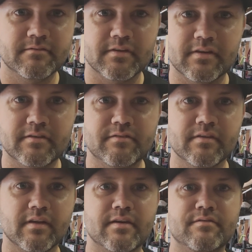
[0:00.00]
live
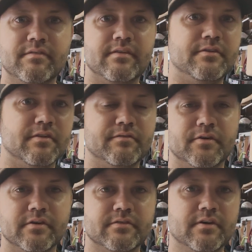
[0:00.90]
life to the
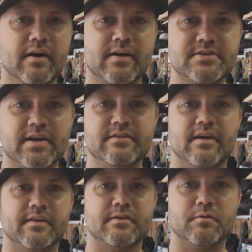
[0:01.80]
fullest. So I'll catch you guys on
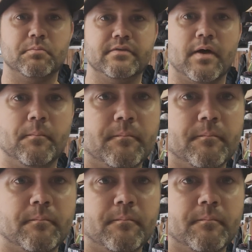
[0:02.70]
the next one. Peace out.